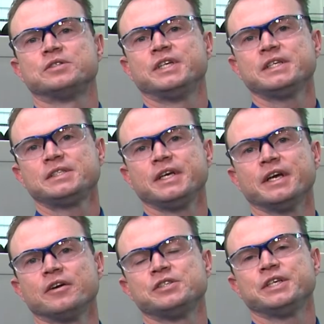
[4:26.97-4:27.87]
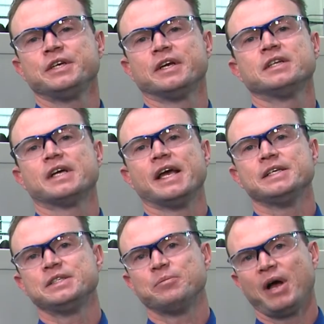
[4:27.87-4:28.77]
DC energy into
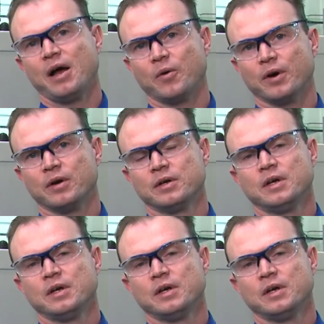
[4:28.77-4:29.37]
AC power.